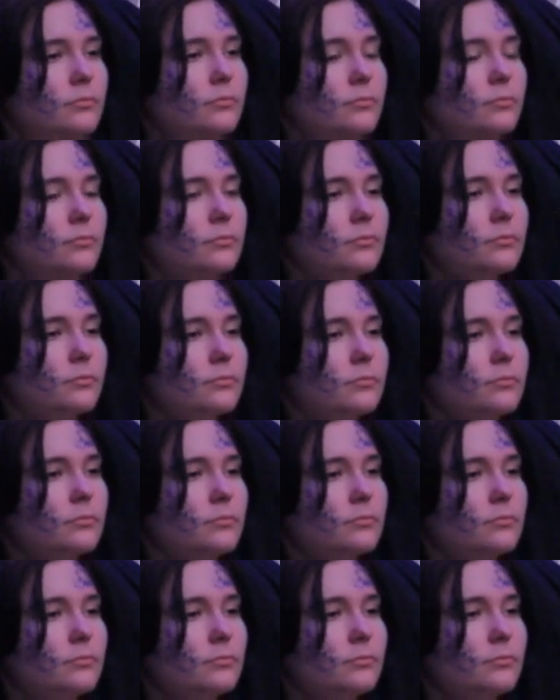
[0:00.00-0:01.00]

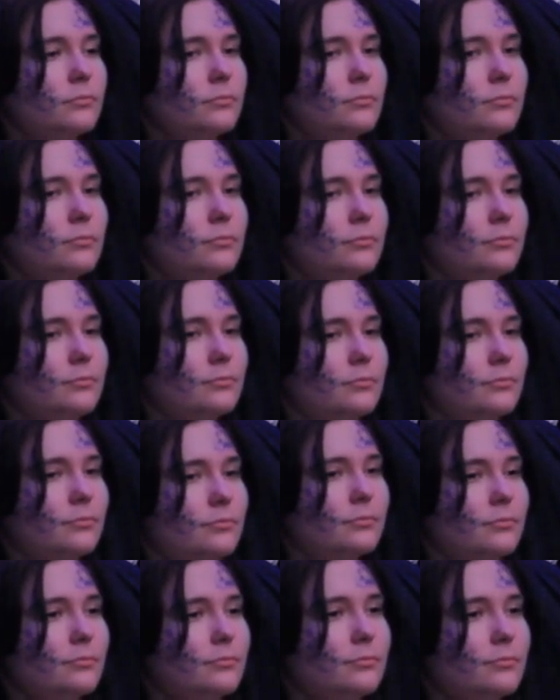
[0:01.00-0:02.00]

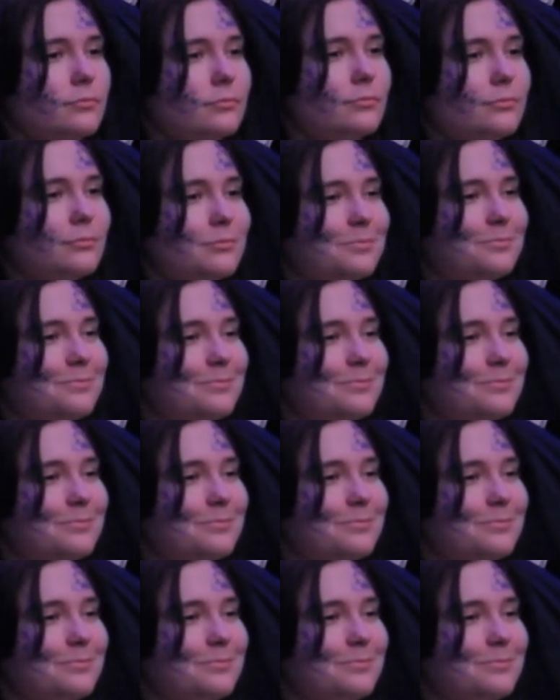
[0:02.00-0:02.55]
This person isn't speaking.